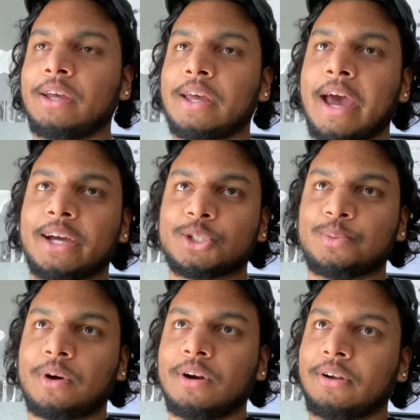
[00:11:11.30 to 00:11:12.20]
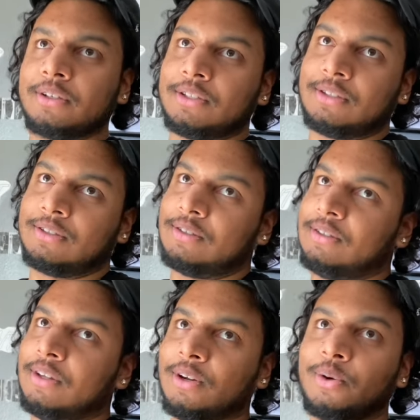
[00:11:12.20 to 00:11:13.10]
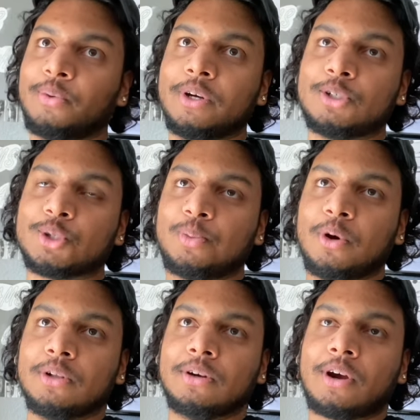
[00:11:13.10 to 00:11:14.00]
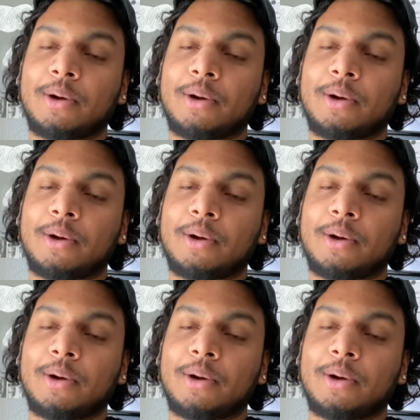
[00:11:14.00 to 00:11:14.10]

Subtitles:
hash marks, you know, rear spoiler,